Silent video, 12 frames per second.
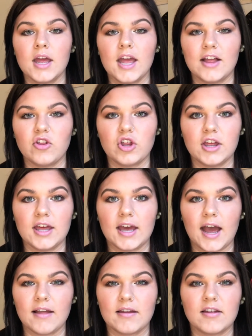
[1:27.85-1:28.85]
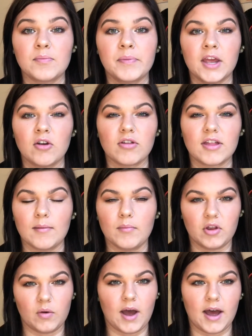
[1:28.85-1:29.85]
and she has these piercing
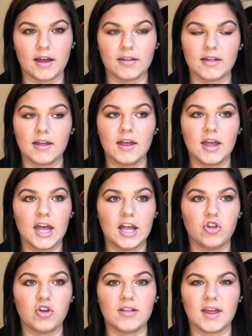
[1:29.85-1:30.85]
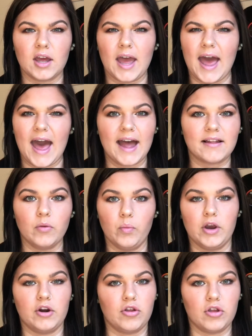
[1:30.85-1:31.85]
blue eyes, and she's acting
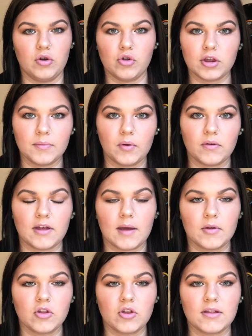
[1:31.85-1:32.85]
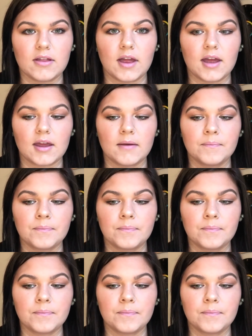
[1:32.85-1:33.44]
weird as soon as she pulls up, and she's like,